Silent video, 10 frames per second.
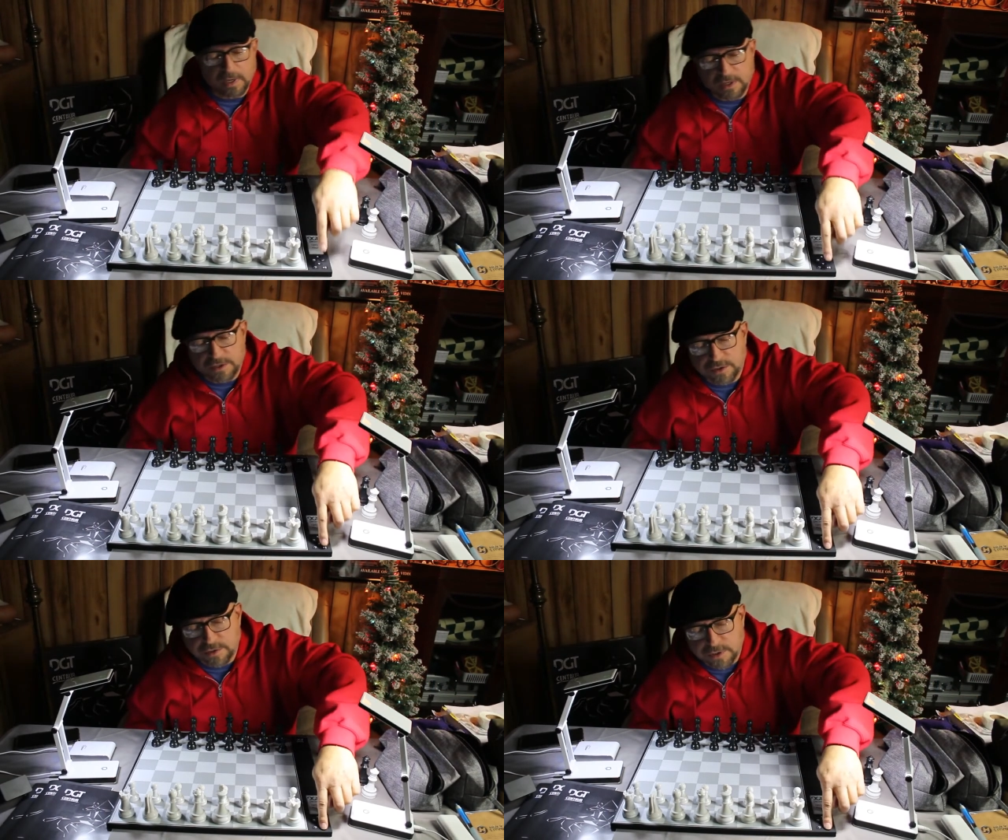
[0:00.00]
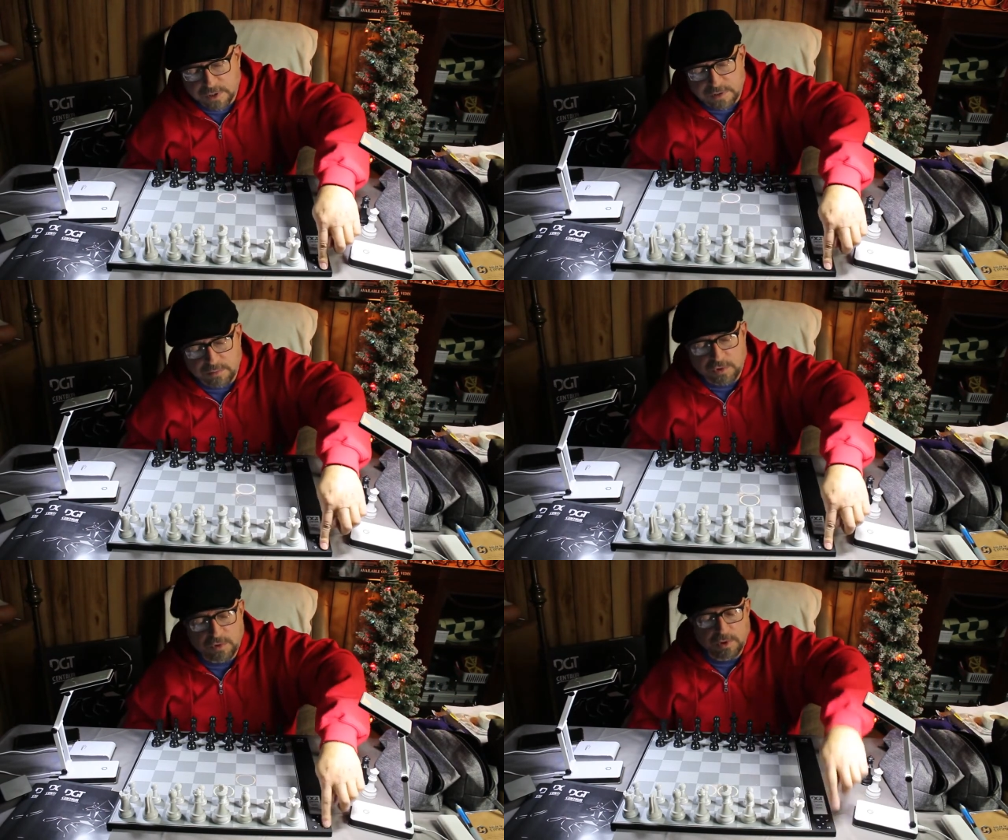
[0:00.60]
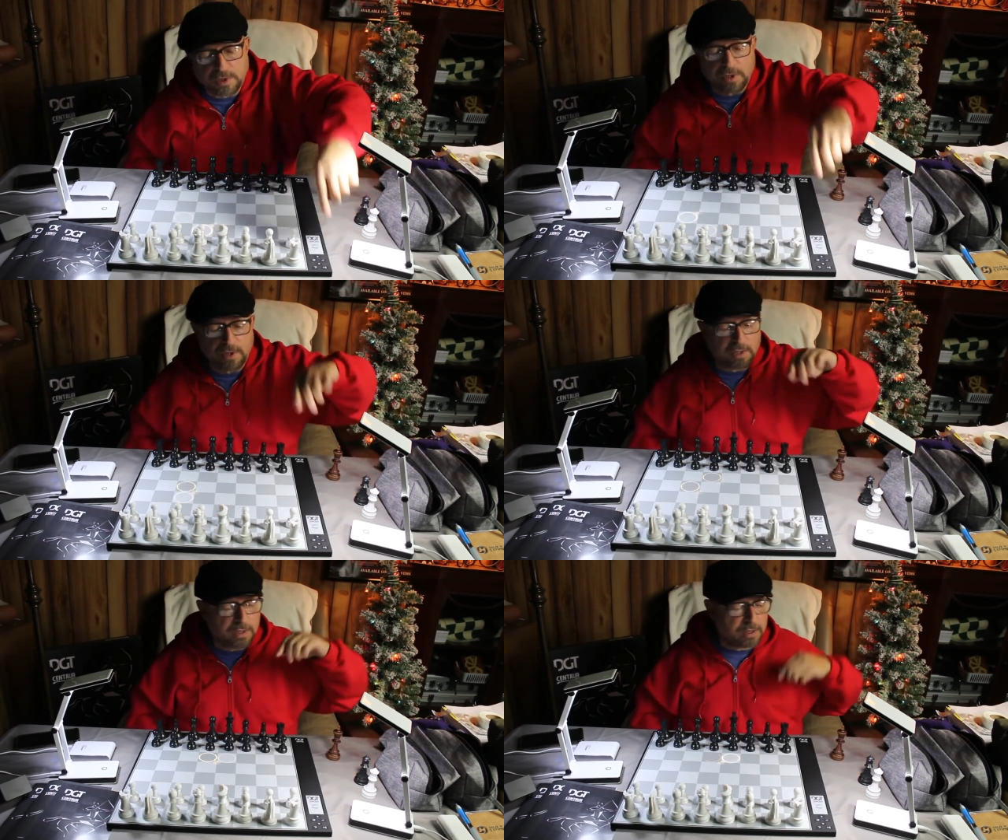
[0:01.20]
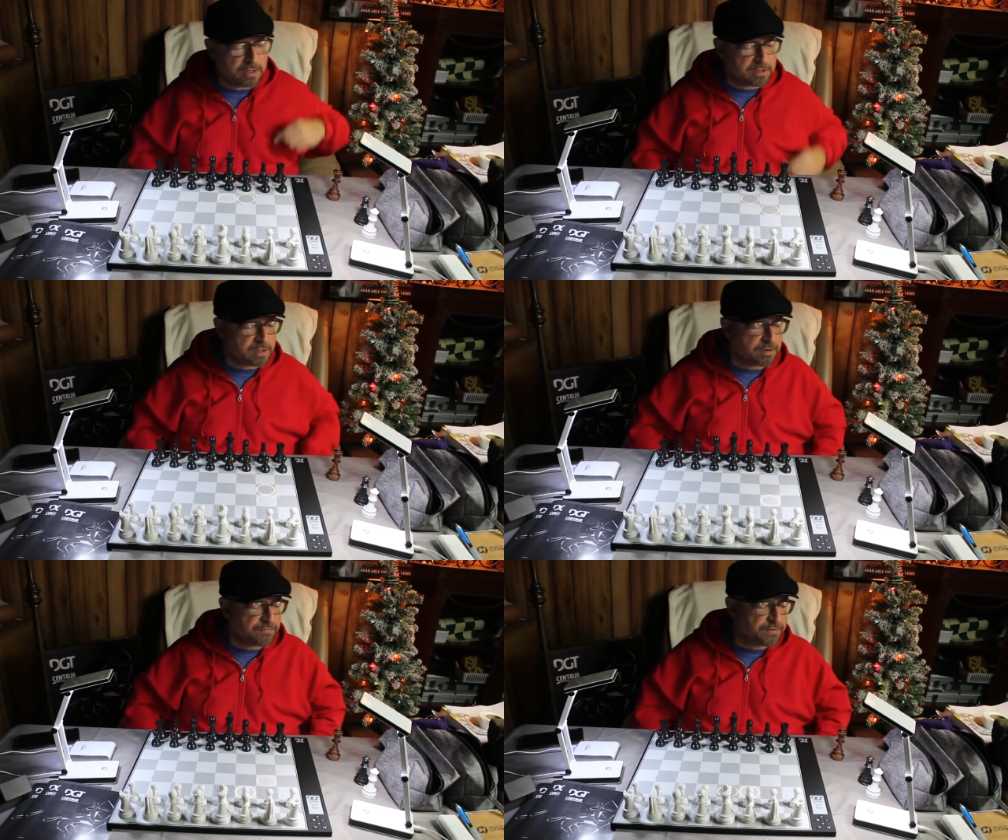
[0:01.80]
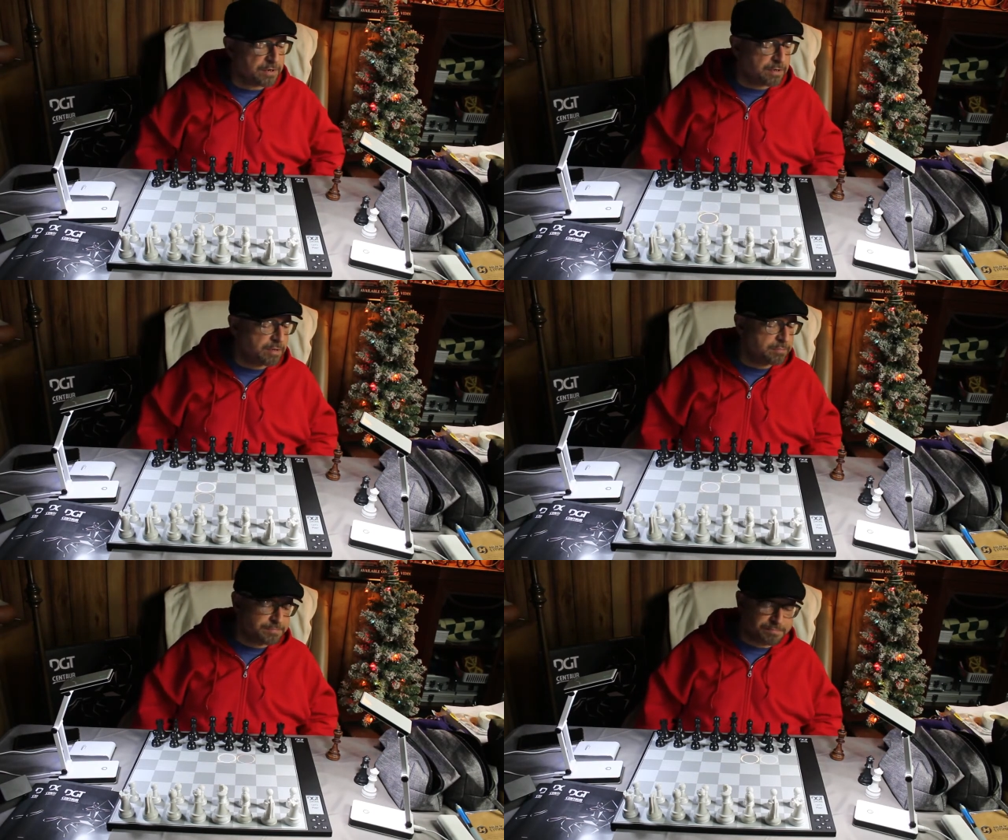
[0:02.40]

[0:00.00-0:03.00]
Let's turn on the board. Let's let it fire up.